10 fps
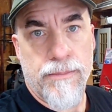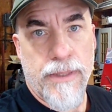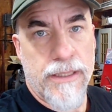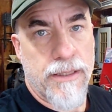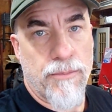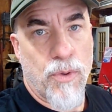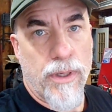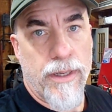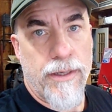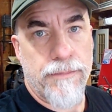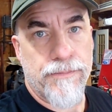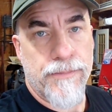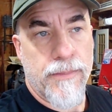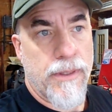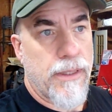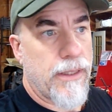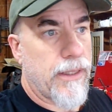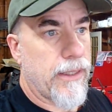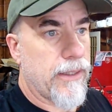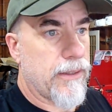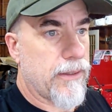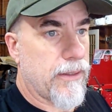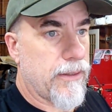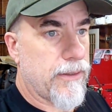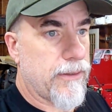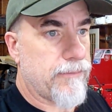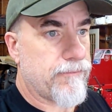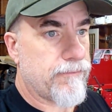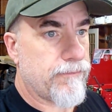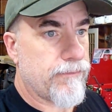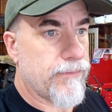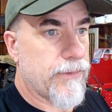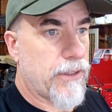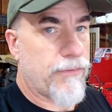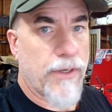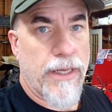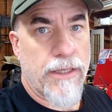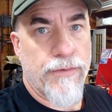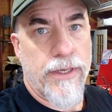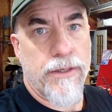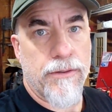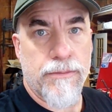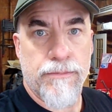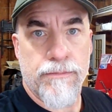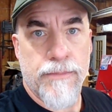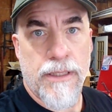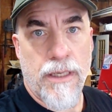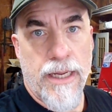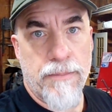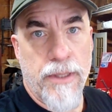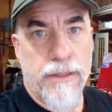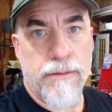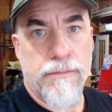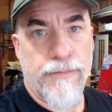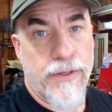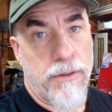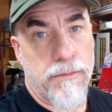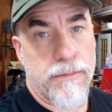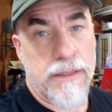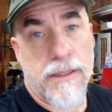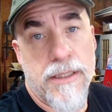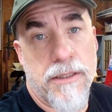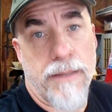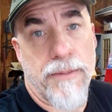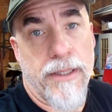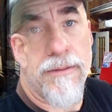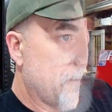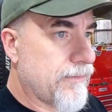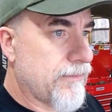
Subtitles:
Like I said, more to come. And if you like the video, hit the like button. If you don't, hit the dislike button.